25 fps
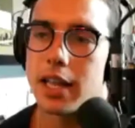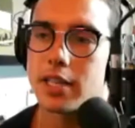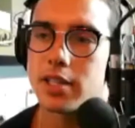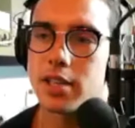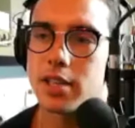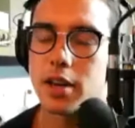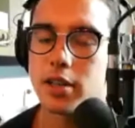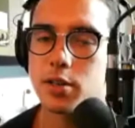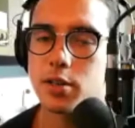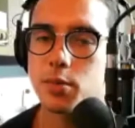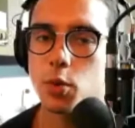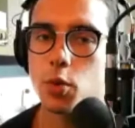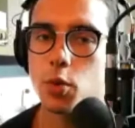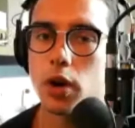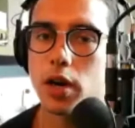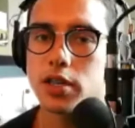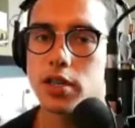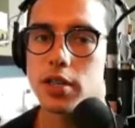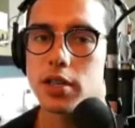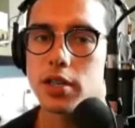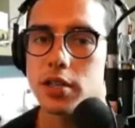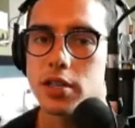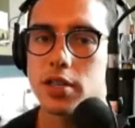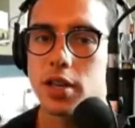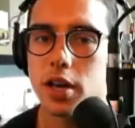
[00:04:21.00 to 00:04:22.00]
an awesome
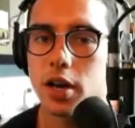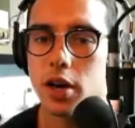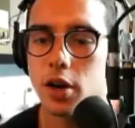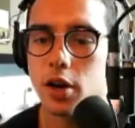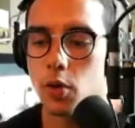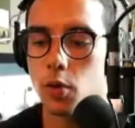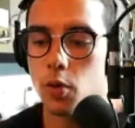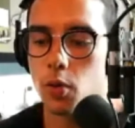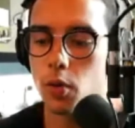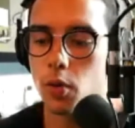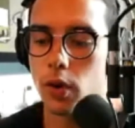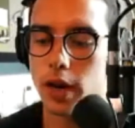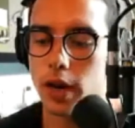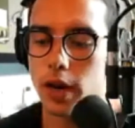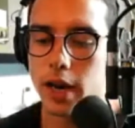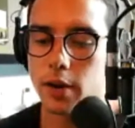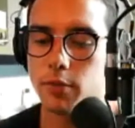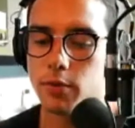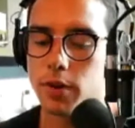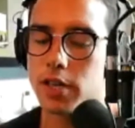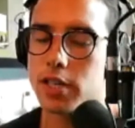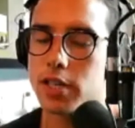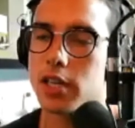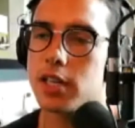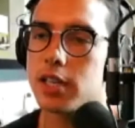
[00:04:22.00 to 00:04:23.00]
question. So what I
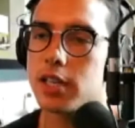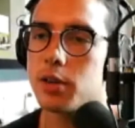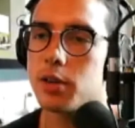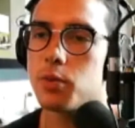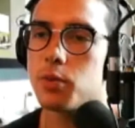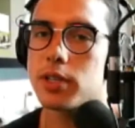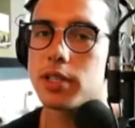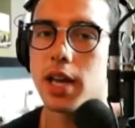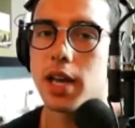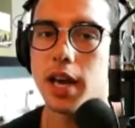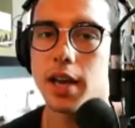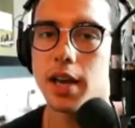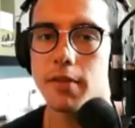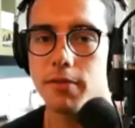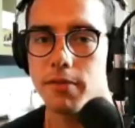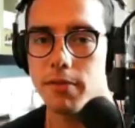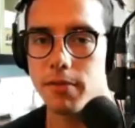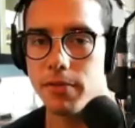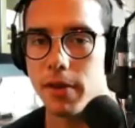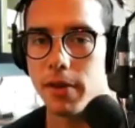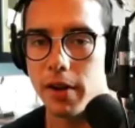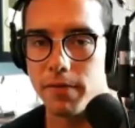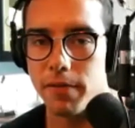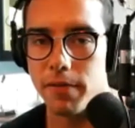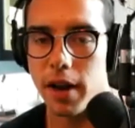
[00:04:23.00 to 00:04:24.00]
originally did was I,
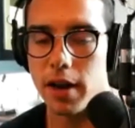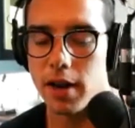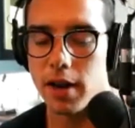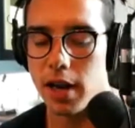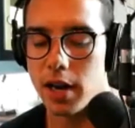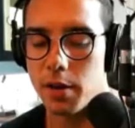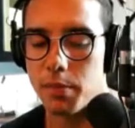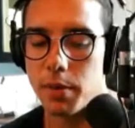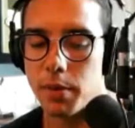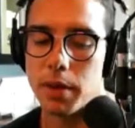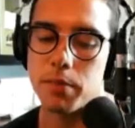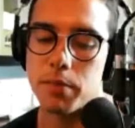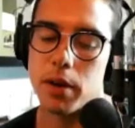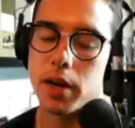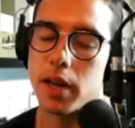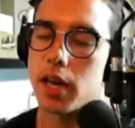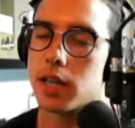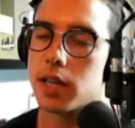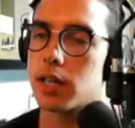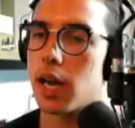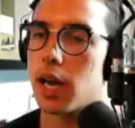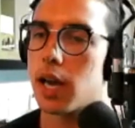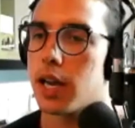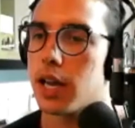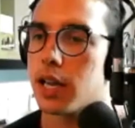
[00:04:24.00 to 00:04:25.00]
I found out how to make money
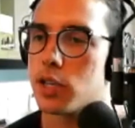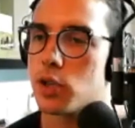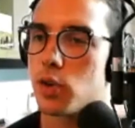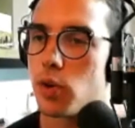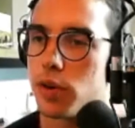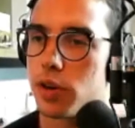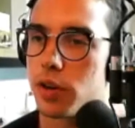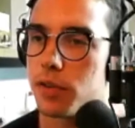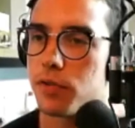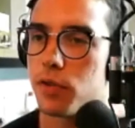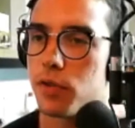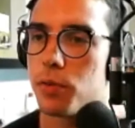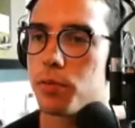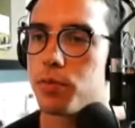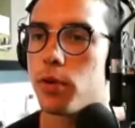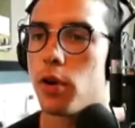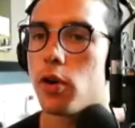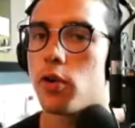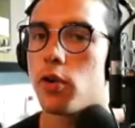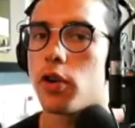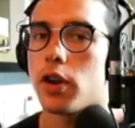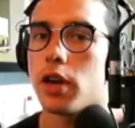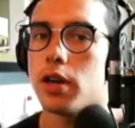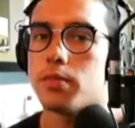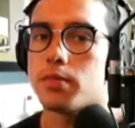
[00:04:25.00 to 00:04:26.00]
online. I joined a few
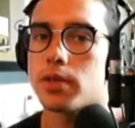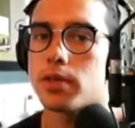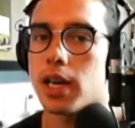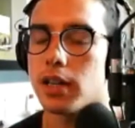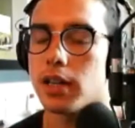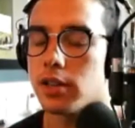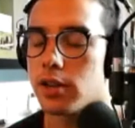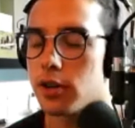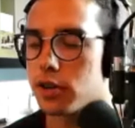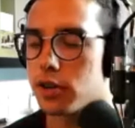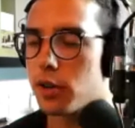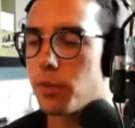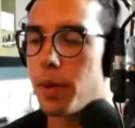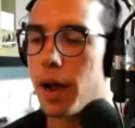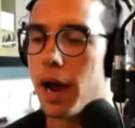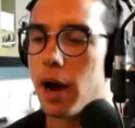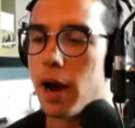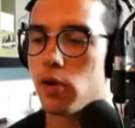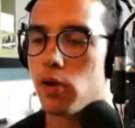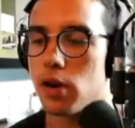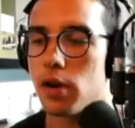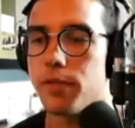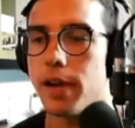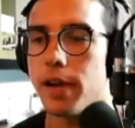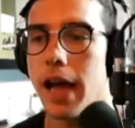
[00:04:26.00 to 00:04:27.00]
programs. I learned the
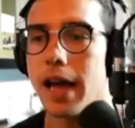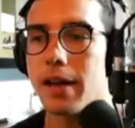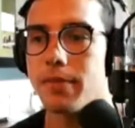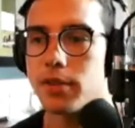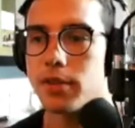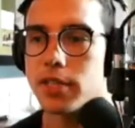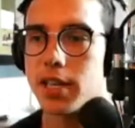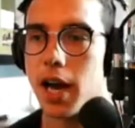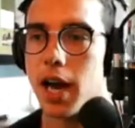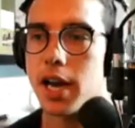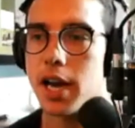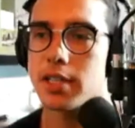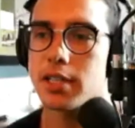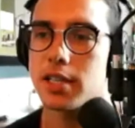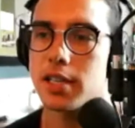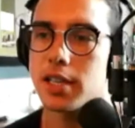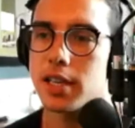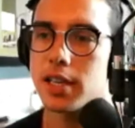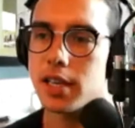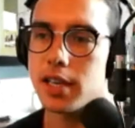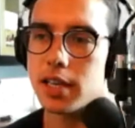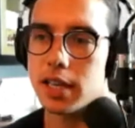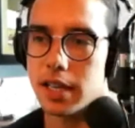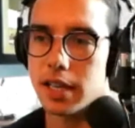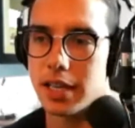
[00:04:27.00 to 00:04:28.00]
power of
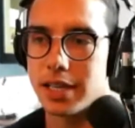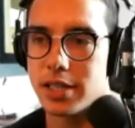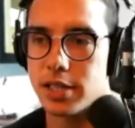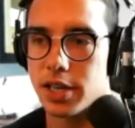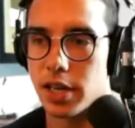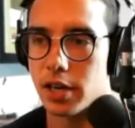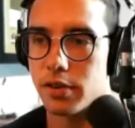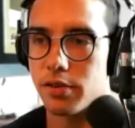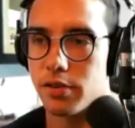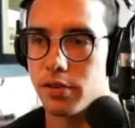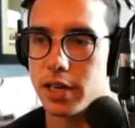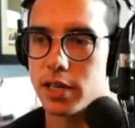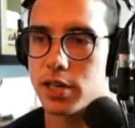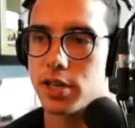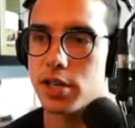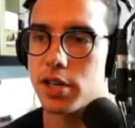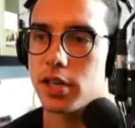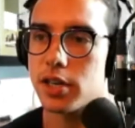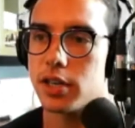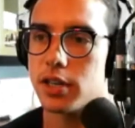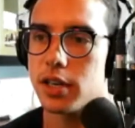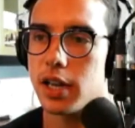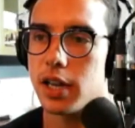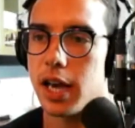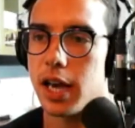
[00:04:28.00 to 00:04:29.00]
advertising and lead
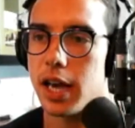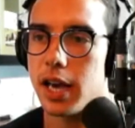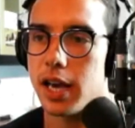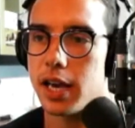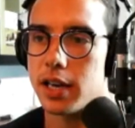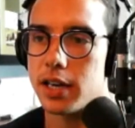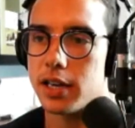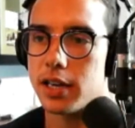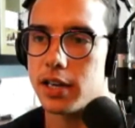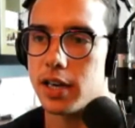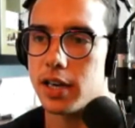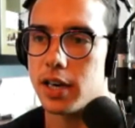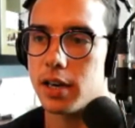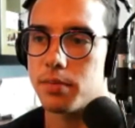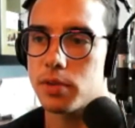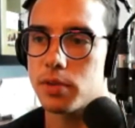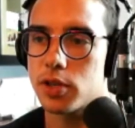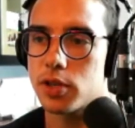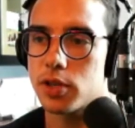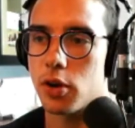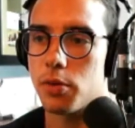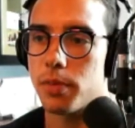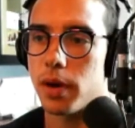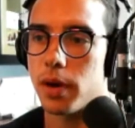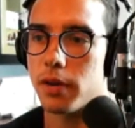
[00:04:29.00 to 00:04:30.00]
generation. And um,
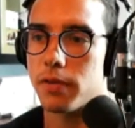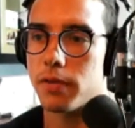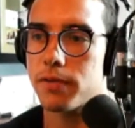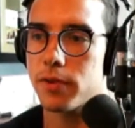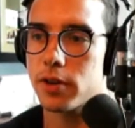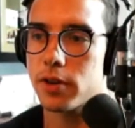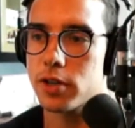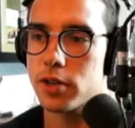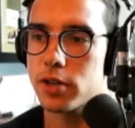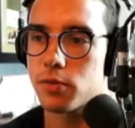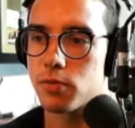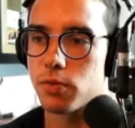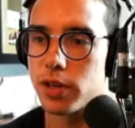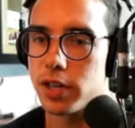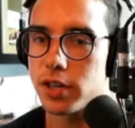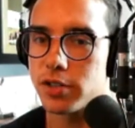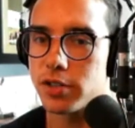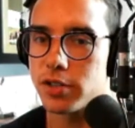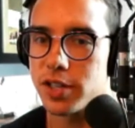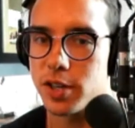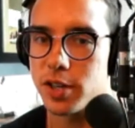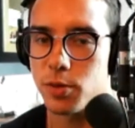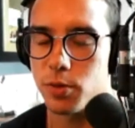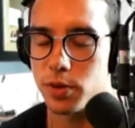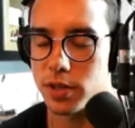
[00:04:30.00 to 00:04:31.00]
so my first real
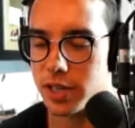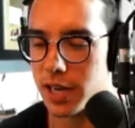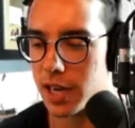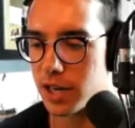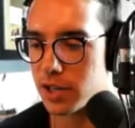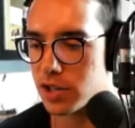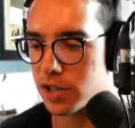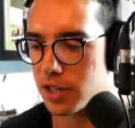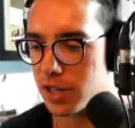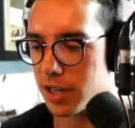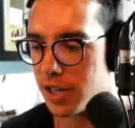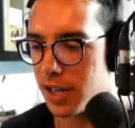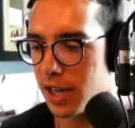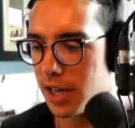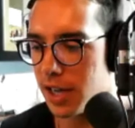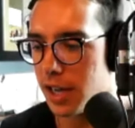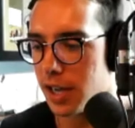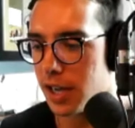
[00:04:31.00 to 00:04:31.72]
deal was actually